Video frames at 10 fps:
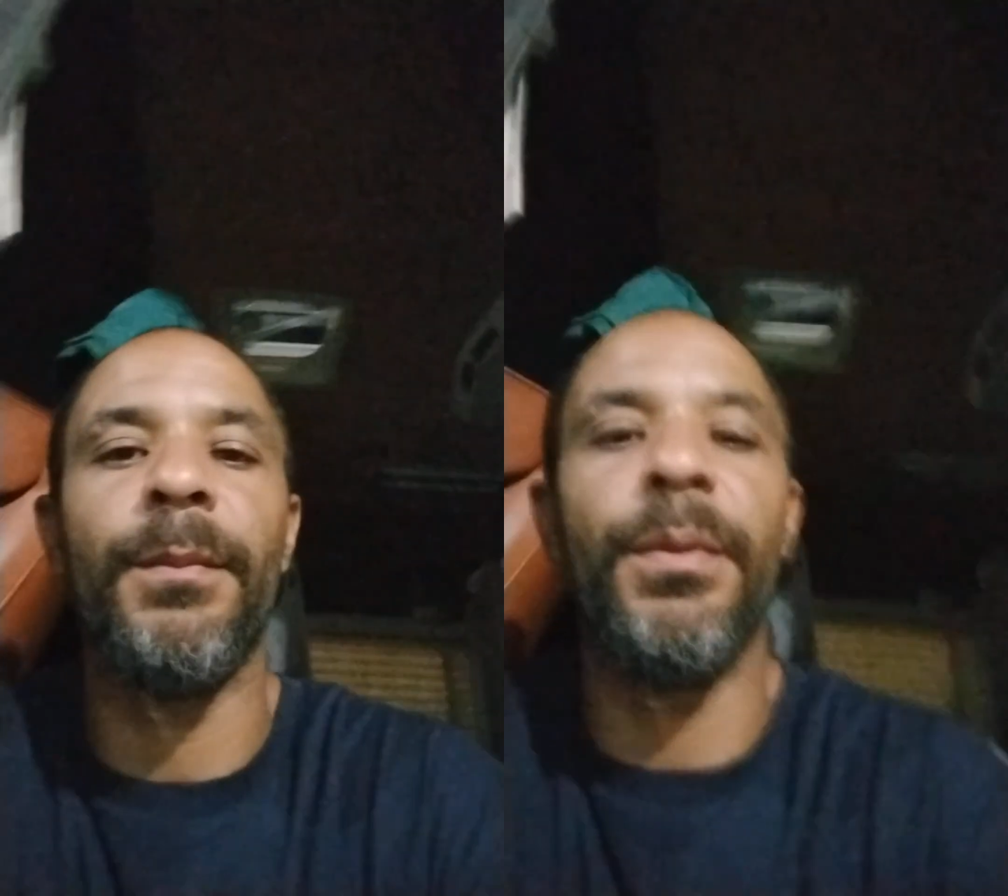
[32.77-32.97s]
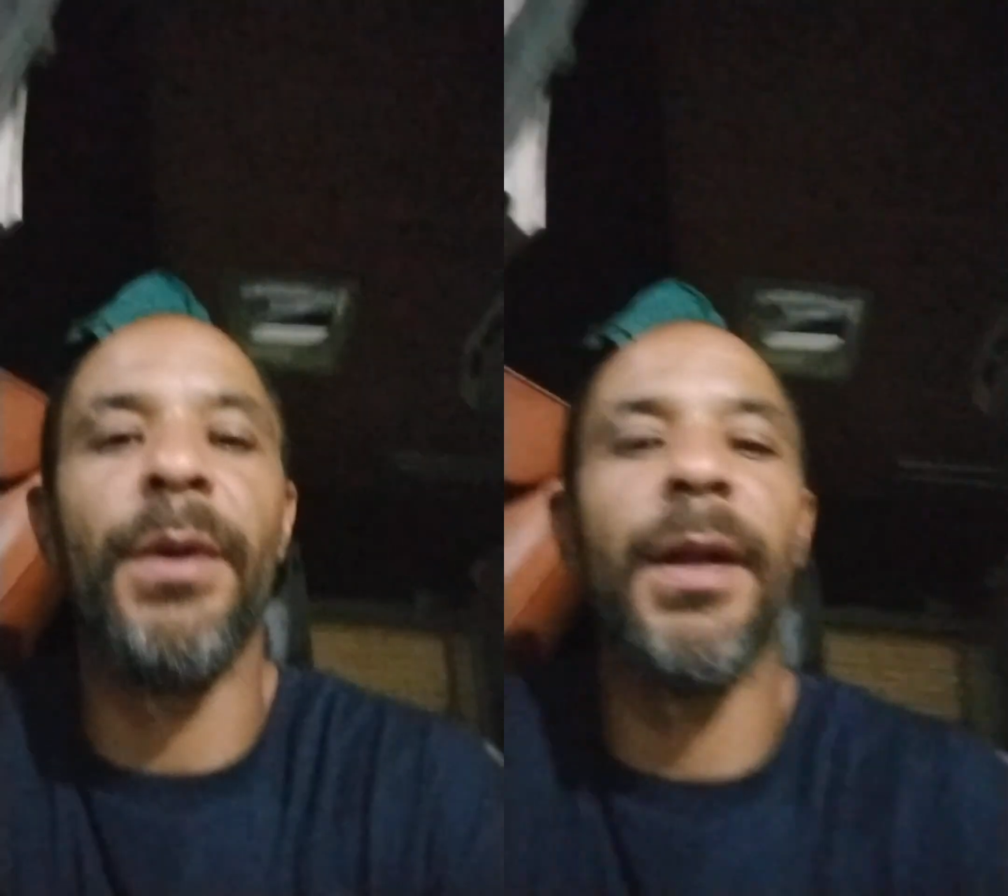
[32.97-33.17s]

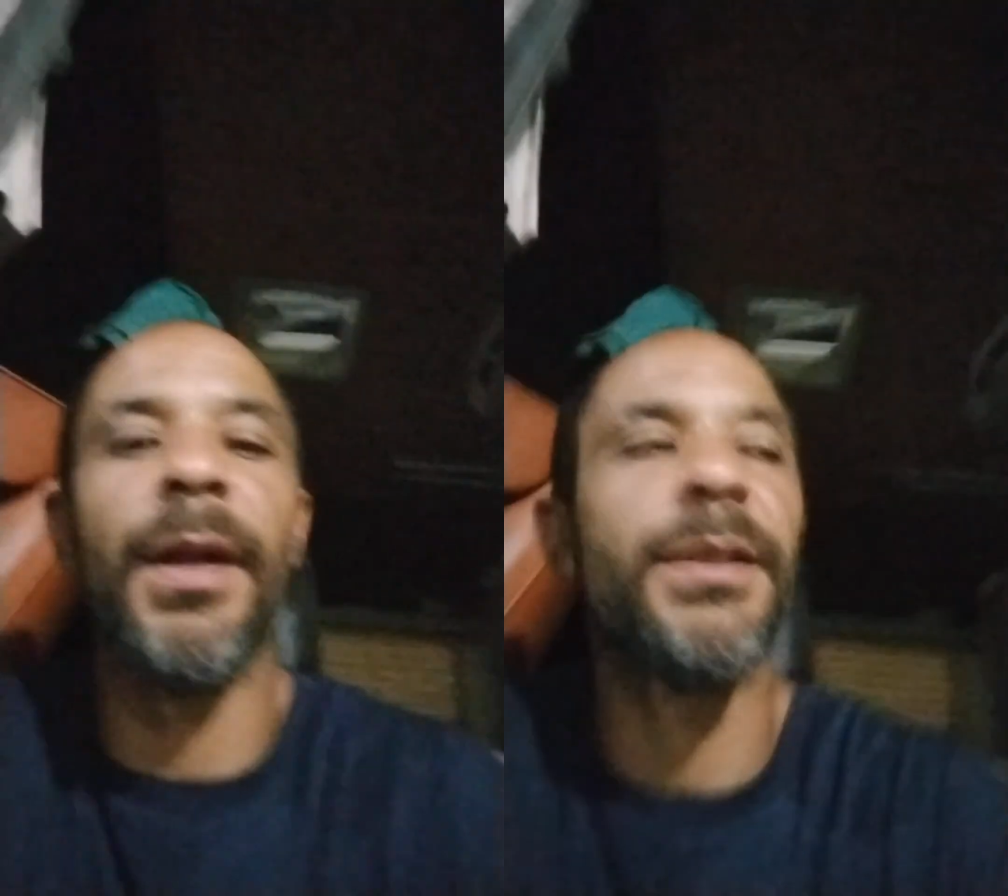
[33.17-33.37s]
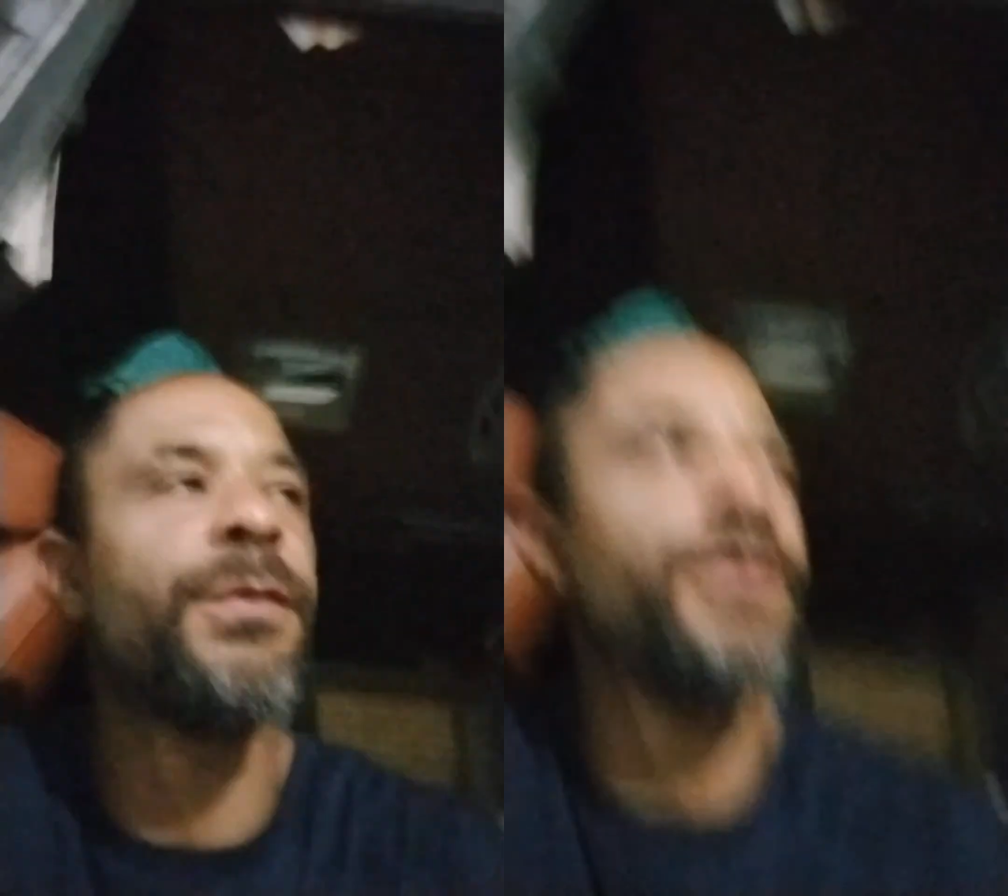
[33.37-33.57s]
but I
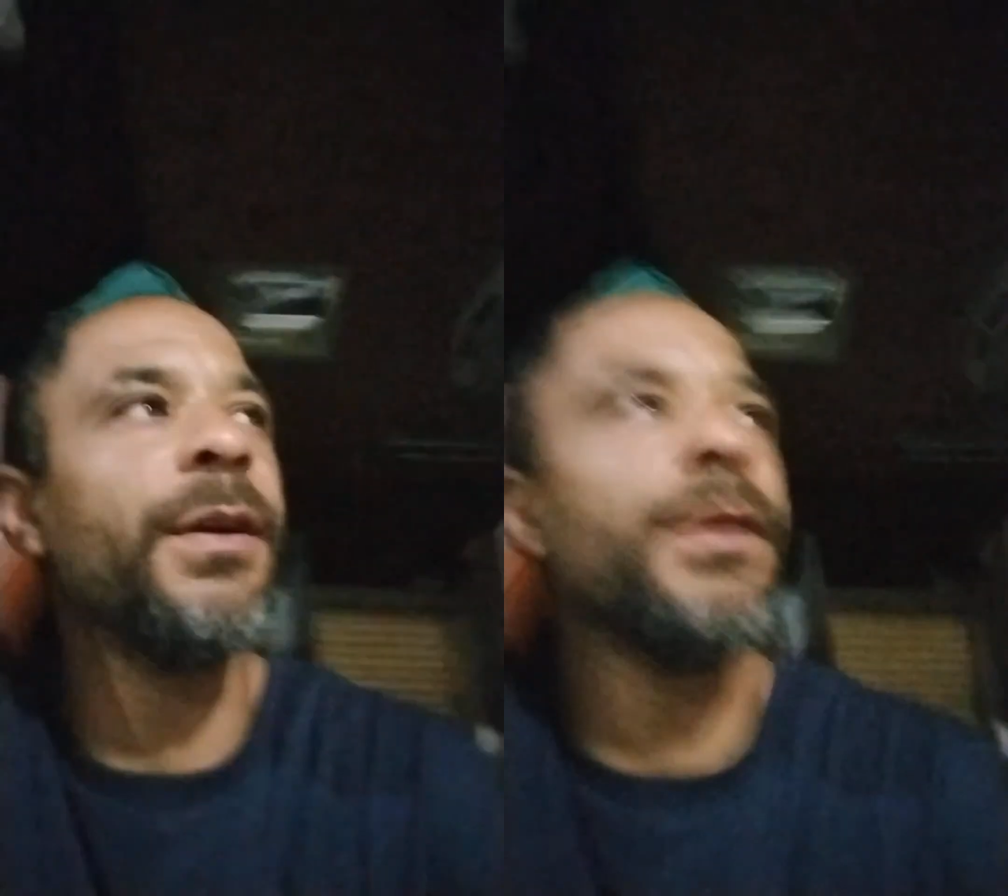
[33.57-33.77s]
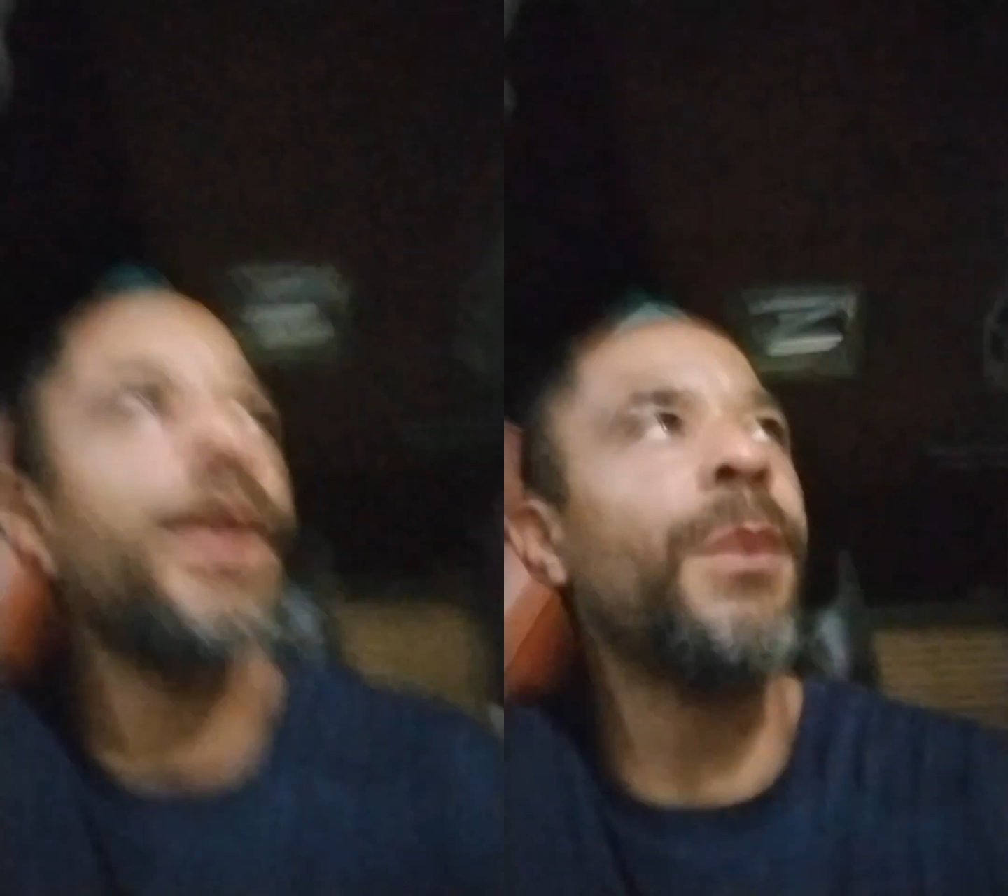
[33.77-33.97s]
just
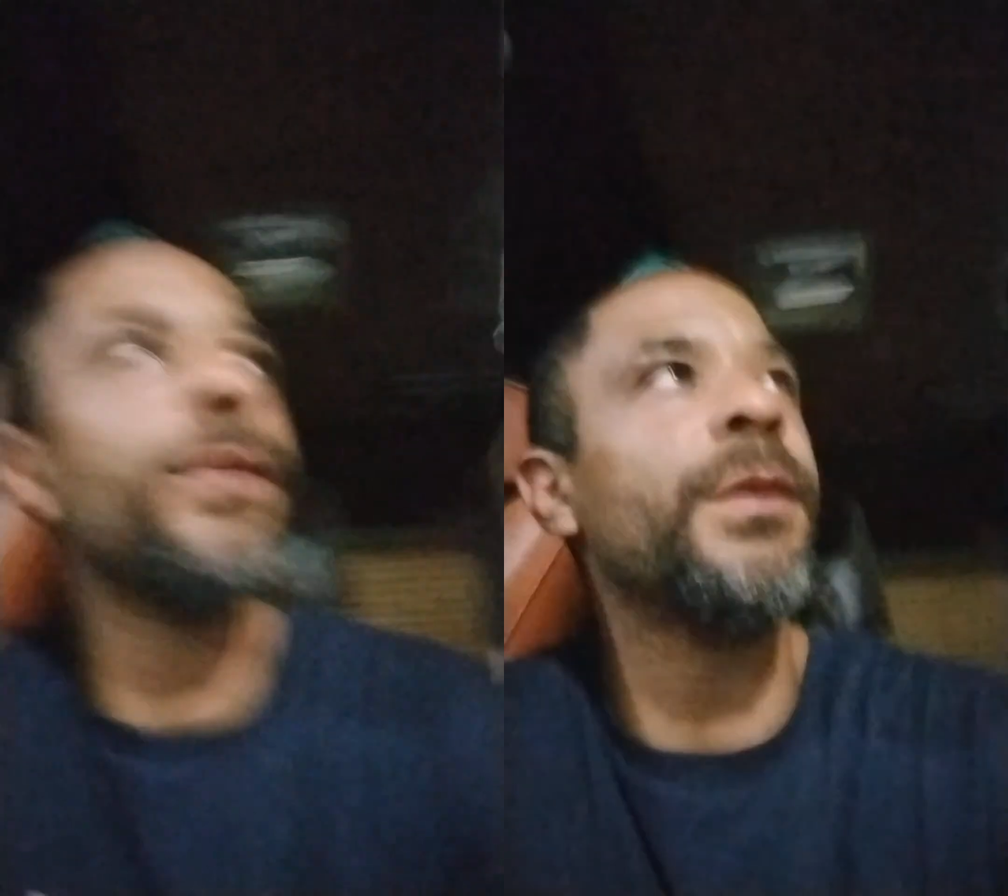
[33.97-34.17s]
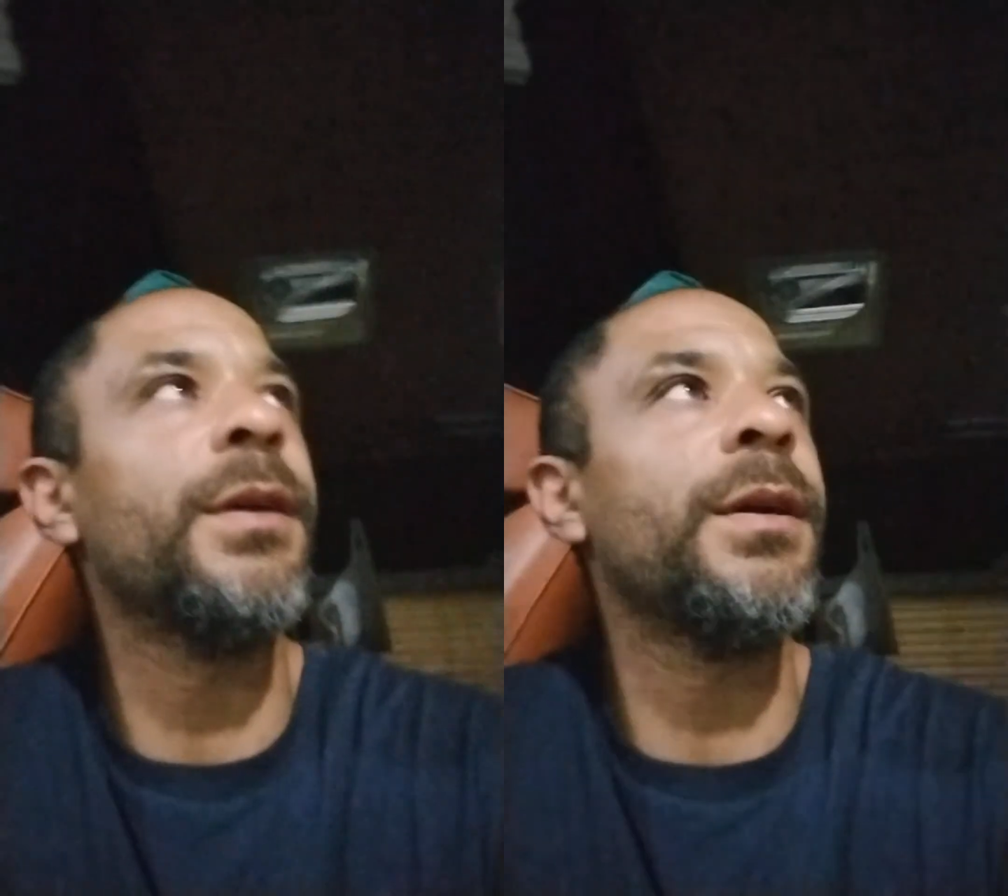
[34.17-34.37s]
figured I
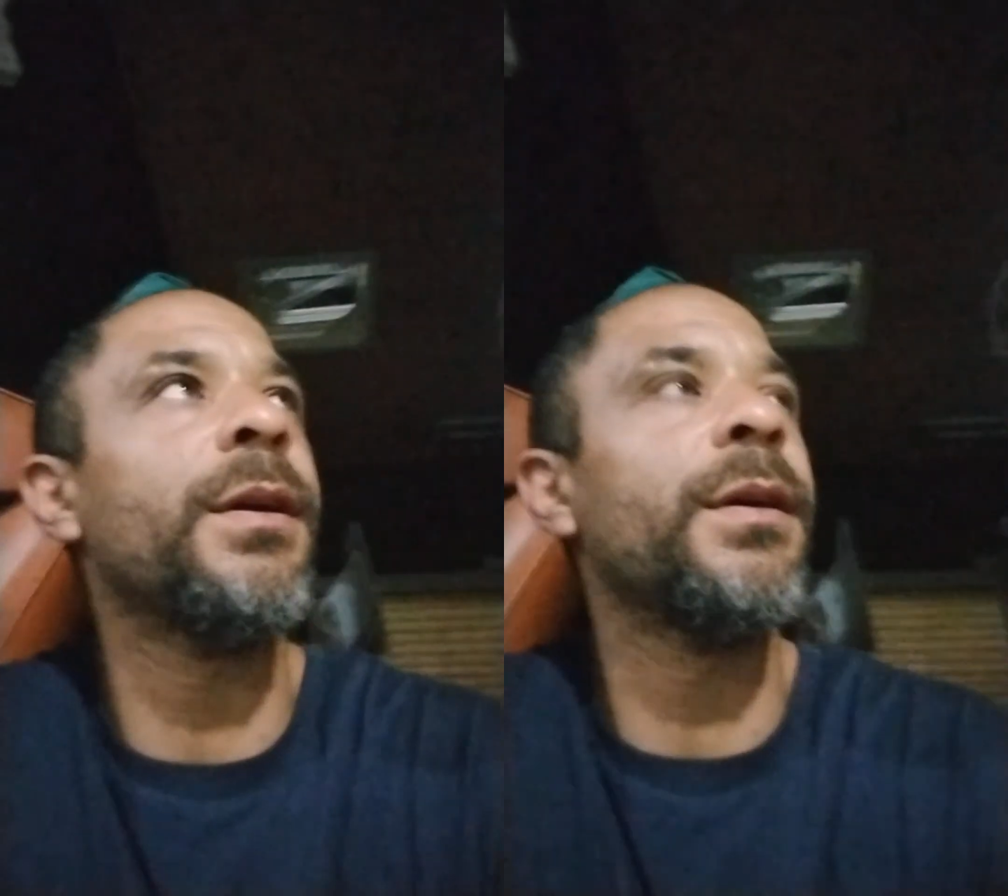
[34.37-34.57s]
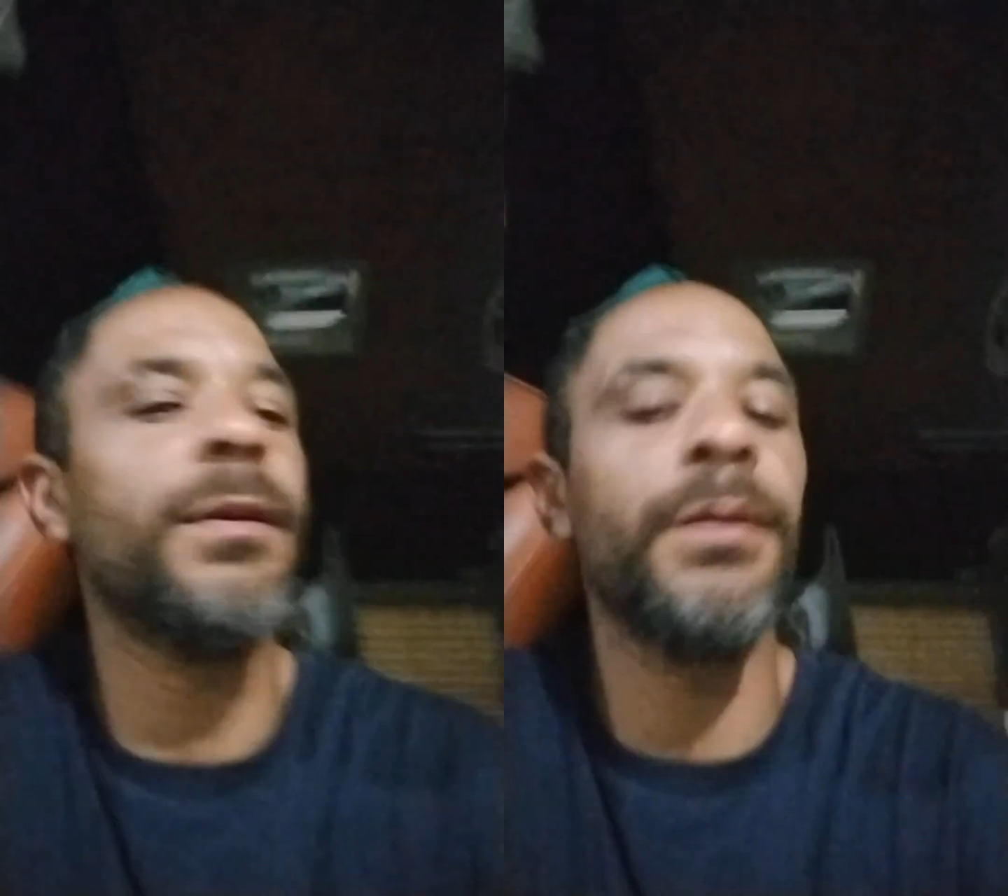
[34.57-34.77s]
would oh